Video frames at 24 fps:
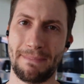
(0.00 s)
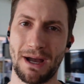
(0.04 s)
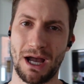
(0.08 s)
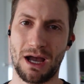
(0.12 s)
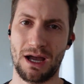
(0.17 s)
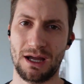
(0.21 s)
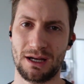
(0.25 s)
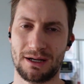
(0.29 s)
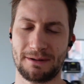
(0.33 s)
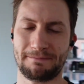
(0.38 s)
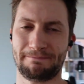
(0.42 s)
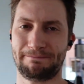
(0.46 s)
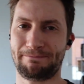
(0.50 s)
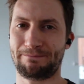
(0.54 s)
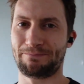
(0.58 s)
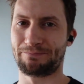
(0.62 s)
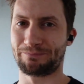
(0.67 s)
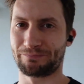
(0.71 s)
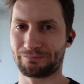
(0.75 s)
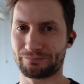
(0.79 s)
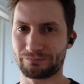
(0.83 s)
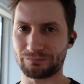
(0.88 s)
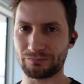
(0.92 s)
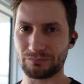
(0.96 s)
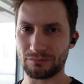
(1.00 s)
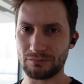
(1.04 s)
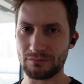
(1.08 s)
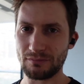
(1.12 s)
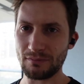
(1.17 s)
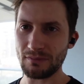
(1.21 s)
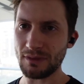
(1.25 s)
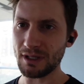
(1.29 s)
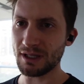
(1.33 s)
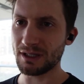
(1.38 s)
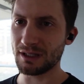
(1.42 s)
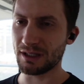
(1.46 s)
But,
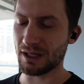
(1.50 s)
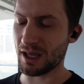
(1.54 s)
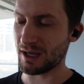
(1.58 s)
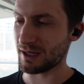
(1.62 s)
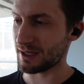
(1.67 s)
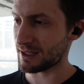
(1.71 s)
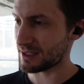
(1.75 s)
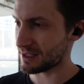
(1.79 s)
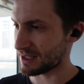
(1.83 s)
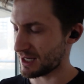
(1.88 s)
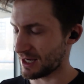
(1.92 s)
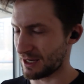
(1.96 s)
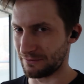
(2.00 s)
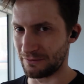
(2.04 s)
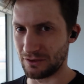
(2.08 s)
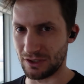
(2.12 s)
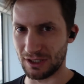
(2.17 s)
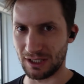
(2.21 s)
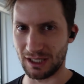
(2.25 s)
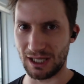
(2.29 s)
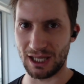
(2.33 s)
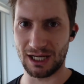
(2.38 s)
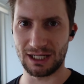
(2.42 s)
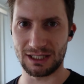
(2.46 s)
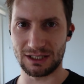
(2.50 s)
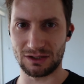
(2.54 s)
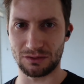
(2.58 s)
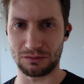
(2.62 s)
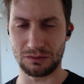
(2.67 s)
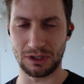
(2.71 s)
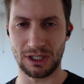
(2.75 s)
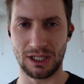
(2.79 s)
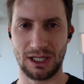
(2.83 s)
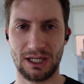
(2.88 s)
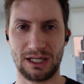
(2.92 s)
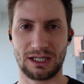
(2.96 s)
like I say, if you can get it to
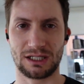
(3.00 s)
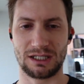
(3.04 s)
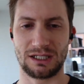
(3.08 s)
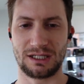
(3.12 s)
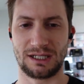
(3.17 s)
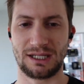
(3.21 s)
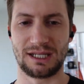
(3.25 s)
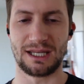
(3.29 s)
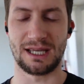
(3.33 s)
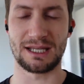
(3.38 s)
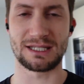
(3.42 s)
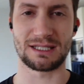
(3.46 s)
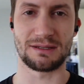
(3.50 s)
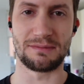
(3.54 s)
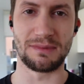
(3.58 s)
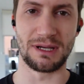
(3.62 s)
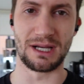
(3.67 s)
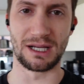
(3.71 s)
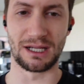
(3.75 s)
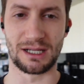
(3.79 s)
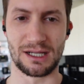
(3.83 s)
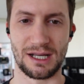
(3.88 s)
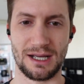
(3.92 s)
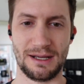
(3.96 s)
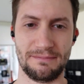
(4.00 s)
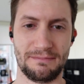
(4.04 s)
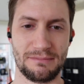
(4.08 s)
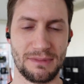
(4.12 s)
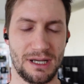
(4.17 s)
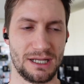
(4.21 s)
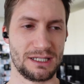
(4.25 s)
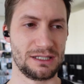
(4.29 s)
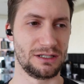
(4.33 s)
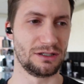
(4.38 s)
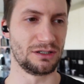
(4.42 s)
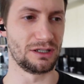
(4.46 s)
work and you can get some income
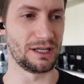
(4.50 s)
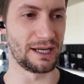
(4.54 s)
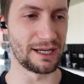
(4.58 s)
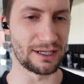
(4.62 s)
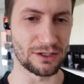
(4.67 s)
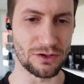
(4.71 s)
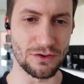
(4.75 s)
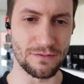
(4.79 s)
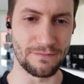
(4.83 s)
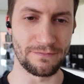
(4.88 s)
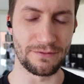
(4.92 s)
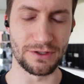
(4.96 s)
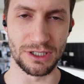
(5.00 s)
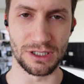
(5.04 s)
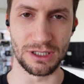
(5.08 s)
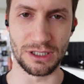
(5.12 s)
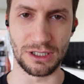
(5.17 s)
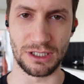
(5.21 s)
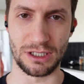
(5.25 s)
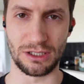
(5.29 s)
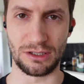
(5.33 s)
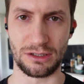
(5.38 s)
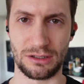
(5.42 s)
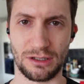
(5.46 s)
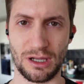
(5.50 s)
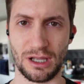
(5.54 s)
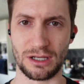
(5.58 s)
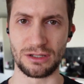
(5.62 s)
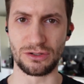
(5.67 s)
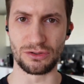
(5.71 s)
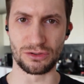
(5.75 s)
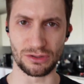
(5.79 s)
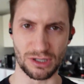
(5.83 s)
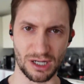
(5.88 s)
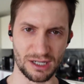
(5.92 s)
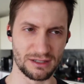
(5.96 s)
and you're like confident that, and
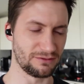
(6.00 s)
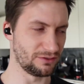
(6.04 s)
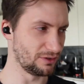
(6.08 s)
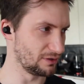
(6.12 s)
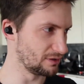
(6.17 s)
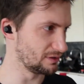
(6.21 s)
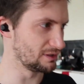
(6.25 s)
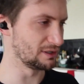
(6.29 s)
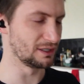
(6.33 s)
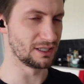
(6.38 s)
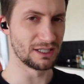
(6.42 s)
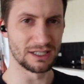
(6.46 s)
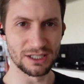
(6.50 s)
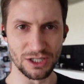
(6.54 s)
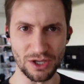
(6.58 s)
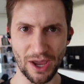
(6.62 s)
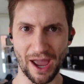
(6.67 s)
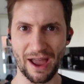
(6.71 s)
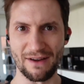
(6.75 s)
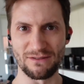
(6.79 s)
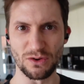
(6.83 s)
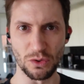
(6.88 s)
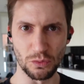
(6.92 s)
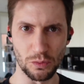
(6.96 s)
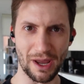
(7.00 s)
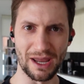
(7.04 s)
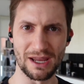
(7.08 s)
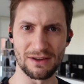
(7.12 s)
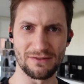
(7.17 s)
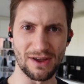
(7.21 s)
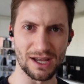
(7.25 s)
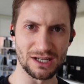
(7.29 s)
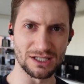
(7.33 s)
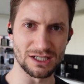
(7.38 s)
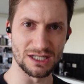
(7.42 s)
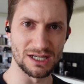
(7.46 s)
you kind of, you have a way
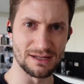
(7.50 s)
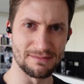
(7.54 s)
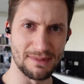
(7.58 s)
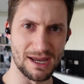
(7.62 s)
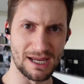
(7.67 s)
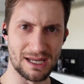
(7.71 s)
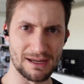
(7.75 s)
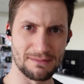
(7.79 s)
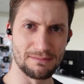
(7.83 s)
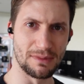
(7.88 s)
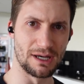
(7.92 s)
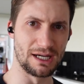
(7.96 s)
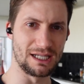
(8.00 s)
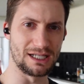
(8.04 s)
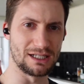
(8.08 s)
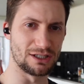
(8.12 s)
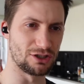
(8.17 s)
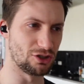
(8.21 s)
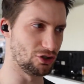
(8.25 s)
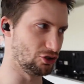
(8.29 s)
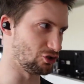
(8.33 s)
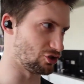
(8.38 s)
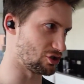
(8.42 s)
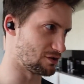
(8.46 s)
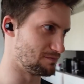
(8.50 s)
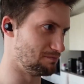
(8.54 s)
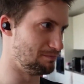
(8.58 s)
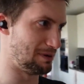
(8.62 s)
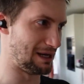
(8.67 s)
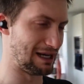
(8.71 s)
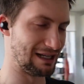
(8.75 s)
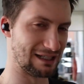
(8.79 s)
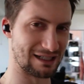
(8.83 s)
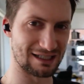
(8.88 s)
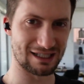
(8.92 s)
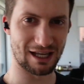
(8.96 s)
of actually making money and you're not just
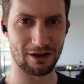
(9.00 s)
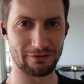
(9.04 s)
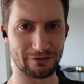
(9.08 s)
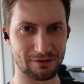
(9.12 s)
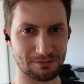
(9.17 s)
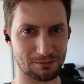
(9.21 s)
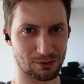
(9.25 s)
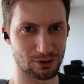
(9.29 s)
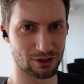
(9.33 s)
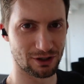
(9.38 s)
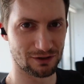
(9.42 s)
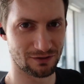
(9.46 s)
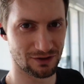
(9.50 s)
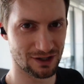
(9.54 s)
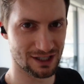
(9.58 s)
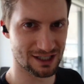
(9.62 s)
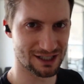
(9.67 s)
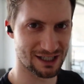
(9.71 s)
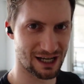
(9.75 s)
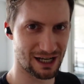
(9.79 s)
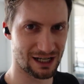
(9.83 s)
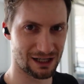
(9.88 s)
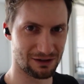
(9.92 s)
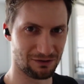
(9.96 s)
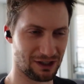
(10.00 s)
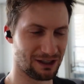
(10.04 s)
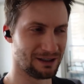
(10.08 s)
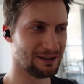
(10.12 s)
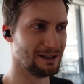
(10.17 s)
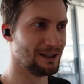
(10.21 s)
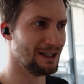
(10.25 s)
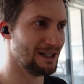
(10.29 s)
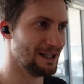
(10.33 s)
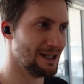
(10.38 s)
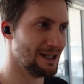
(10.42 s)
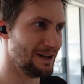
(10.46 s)
being self employed for the sake of it,
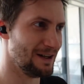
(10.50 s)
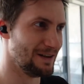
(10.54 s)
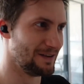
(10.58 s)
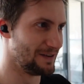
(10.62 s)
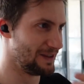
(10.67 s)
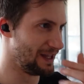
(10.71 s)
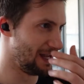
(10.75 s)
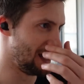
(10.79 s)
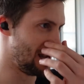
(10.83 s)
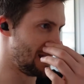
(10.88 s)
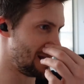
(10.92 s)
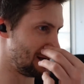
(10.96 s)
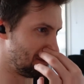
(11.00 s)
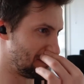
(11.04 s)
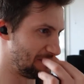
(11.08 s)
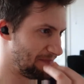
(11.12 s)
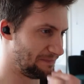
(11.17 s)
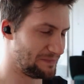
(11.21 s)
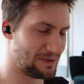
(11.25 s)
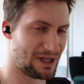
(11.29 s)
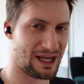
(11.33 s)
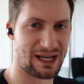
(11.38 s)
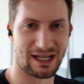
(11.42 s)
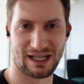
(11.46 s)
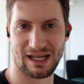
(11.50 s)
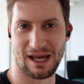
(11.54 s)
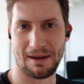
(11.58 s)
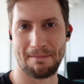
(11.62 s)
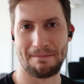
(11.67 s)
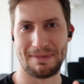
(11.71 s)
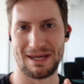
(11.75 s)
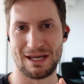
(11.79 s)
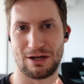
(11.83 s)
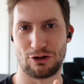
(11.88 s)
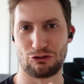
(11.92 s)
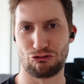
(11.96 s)
then it can
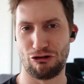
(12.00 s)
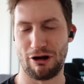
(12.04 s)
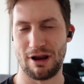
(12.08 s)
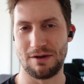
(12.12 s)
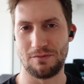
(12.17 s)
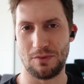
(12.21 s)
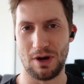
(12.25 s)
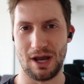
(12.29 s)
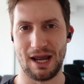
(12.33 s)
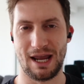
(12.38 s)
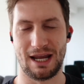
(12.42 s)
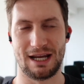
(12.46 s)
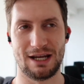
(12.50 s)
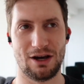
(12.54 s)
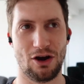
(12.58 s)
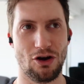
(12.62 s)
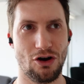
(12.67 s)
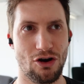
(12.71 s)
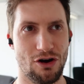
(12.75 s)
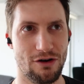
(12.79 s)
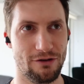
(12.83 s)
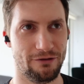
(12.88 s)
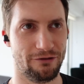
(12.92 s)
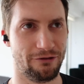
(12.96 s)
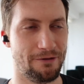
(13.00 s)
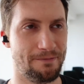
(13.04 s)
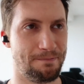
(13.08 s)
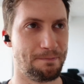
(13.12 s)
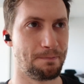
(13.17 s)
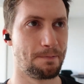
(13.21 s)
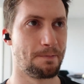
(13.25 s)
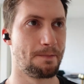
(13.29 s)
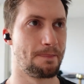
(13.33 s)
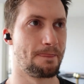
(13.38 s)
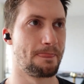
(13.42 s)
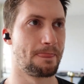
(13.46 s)
be a great way of
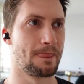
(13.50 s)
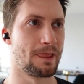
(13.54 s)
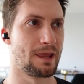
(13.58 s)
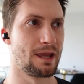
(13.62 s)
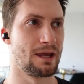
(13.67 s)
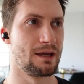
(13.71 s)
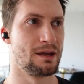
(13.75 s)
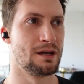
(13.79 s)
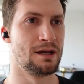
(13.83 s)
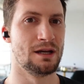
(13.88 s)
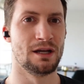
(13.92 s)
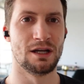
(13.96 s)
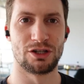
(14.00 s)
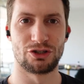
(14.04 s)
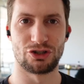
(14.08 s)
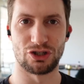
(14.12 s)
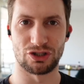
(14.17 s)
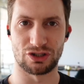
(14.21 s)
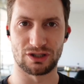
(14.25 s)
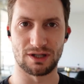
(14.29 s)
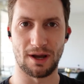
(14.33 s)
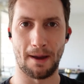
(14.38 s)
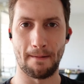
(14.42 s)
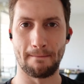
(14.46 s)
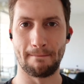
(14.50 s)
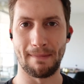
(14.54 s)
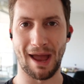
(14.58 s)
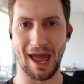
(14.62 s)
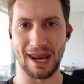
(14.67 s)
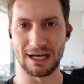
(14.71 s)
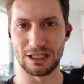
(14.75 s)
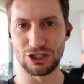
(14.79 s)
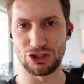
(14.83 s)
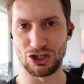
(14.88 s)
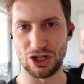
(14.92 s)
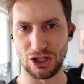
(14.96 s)
just
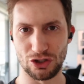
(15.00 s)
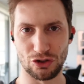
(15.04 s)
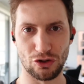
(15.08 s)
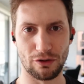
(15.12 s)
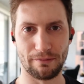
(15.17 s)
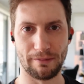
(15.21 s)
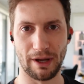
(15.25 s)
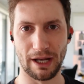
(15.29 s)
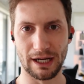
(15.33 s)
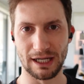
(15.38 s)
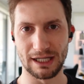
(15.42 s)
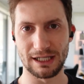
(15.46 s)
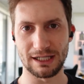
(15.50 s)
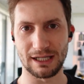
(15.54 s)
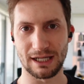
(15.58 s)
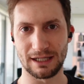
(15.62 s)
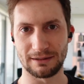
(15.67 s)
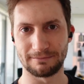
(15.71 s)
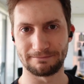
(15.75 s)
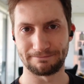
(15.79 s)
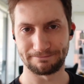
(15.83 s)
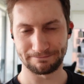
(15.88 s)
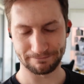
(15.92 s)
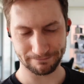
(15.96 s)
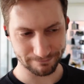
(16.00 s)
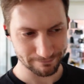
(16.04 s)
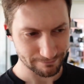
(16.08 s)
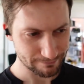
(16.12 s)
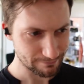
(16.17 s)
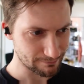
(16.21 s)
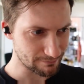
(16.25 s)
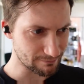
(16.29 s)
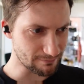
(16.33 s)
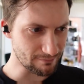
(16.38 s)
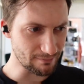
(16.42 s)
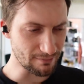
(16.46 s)
managing your money
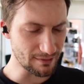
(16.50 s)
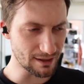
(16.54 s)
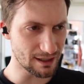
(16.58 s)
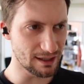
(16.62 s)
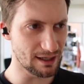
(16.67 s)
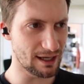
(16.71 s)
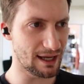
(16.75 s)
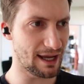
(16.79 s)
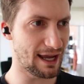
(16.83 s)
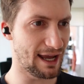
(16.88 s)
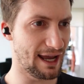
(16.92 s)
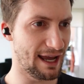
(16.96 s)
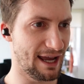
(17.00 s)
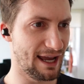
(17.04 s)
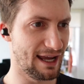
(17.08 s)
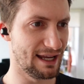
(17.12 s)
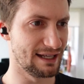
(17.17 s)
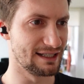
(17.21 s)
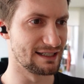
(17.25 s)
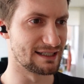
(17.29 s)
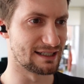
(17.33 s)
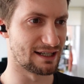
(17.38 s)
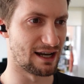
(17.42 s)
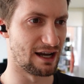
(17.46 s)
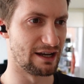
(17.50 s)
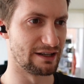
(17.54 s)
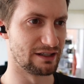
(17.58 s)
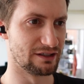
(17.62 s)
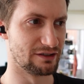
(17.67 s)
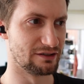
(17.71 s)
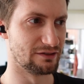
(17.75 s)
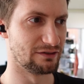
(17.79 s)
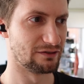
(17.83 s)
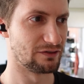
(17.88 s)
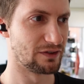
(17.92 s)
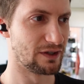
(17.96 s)
and kind
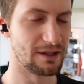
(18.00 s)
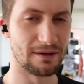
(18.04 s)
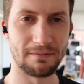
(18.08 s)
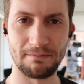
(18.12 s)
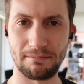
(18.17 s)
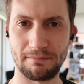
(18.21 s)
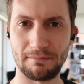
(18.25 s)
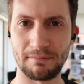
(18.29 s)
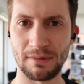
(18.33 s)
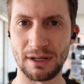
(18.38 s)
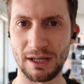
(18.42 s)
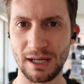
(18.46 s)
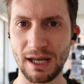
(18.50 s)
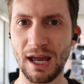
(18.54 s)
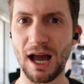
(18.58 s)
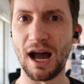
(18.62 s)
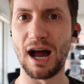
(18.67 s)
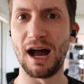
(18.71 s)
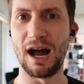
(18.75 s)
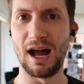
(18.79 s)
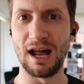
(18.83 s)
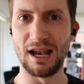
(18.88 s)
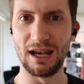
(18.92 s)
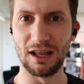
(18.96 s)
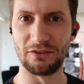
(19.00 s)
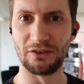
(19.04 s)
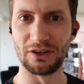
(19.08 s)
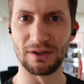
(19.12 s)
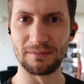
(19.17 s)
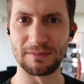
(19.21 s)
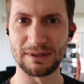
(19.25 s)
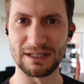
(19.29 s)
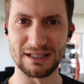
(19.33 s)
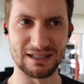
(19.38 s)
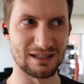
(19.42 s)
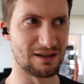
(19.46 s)
of I love
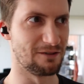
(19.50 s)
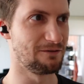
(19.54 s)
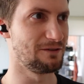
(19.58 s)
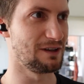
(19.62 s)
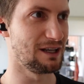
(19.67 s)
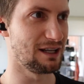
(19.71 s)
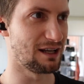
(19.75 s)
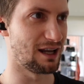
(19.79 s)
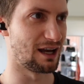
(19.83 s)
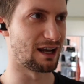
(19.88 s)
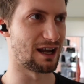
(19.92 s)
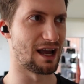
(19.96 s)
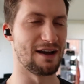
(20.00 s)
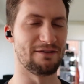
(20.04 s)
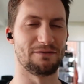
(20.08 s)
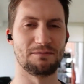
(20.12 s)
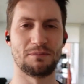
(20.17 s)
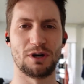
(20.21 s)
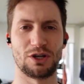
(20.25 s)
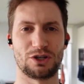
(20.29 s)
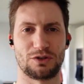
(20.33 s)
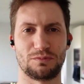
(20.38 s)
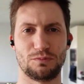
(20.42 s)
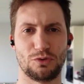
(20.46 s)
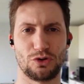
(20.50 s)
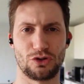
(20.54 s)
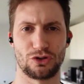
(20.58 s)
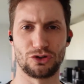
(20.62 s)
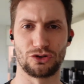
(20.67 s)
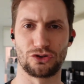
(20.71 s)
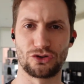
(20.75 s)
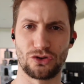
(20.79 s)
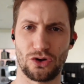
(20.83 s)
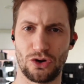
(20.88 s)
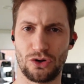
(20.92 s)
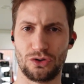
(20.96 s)
it because I feel like I have much more
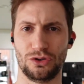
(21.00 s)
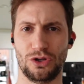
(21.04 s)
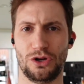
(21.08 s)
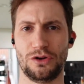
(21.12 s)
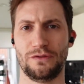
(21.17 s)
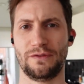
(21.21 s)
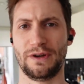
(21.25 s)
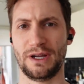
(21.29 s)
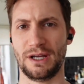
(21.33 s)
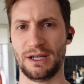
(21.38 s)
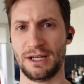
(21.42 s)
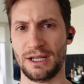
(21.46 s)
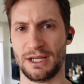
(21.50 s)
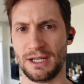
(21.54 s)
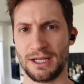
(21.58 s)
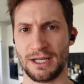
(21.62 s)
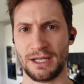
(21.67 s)
control over